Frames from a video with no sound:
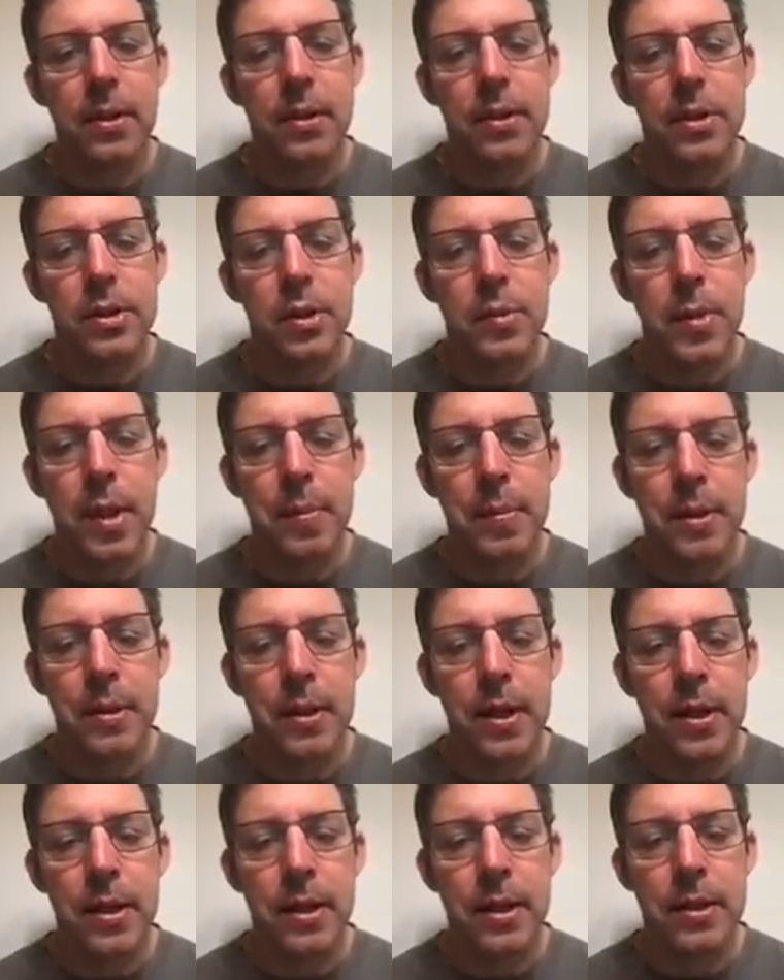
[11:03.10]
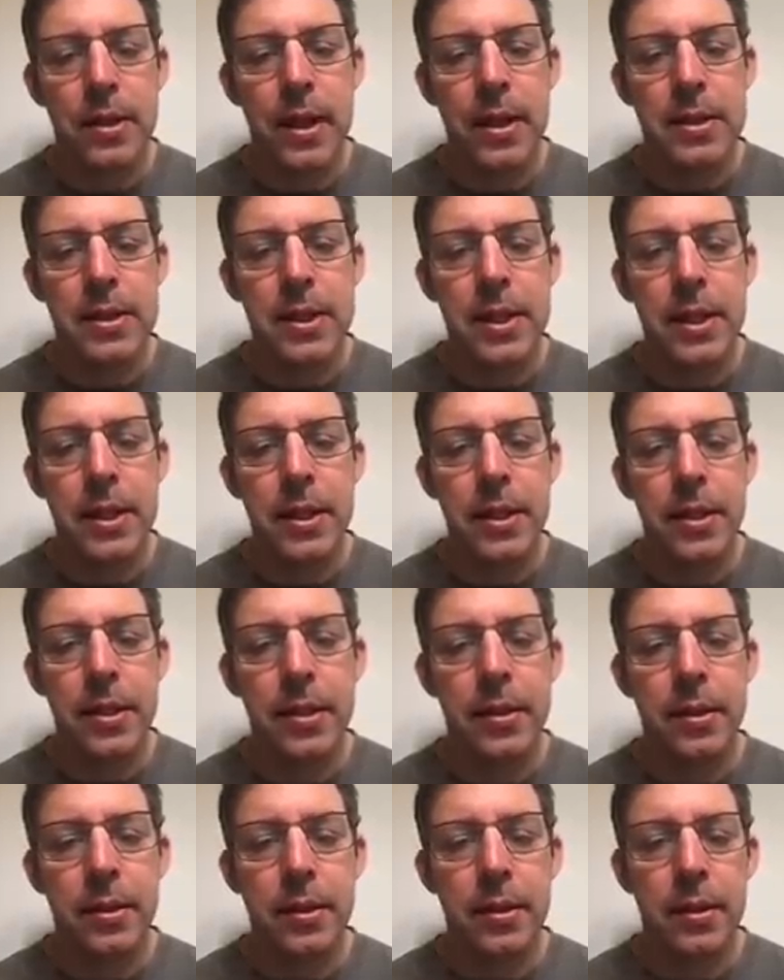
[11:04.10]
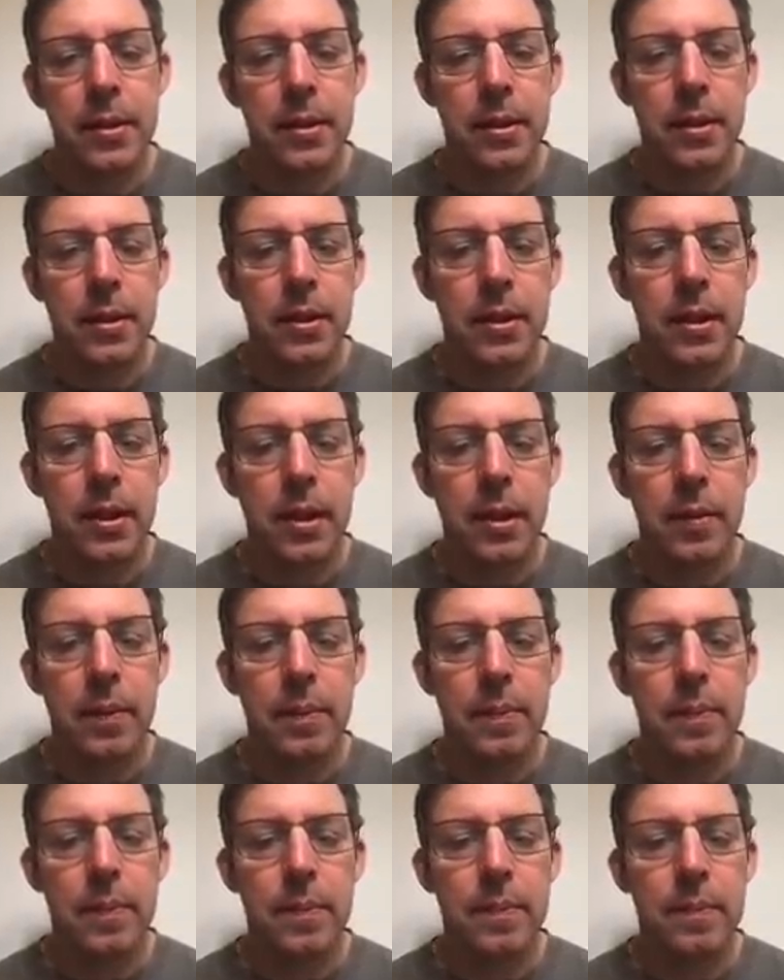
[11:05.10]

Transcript: Still mapping a lot of intense heat here, um,